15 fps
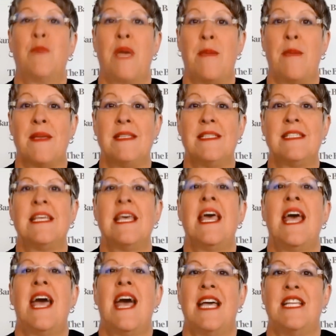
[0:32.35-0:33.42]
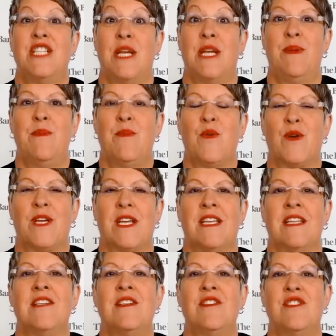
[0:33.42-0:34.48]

Payments at JPMorgan.